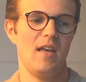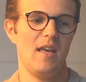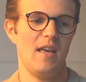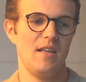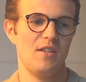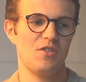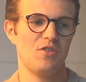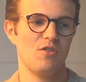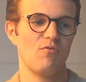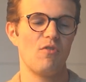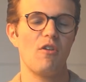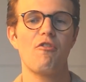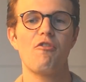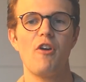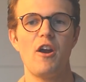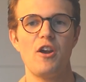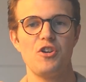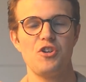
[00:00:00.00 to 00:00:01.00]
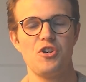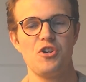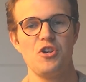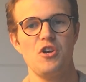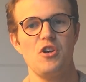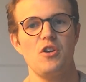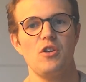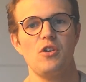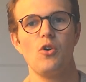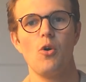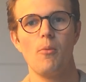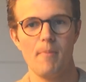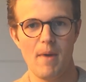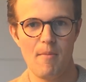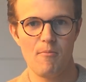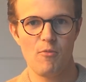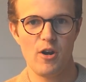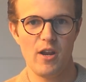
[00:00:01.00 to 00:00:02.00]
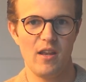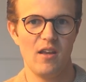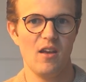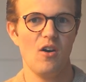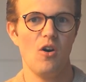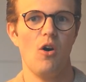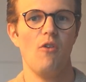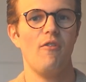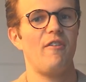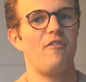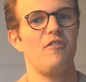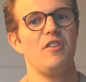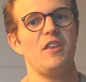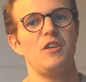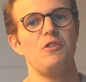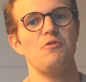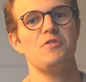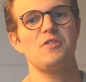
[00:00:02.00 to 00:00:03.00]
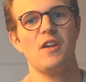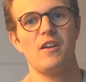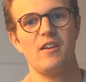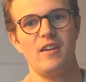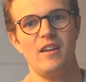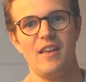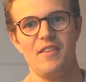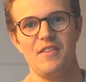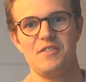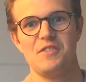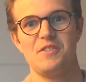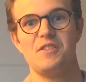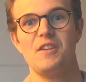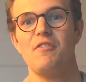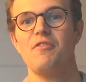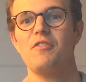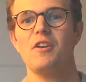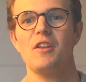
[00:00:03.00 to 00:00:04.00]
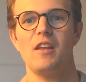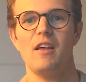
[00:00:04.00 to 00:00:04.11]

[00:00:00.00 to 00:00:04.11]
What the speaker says: is to refresh your memory of everything you studied at the certificate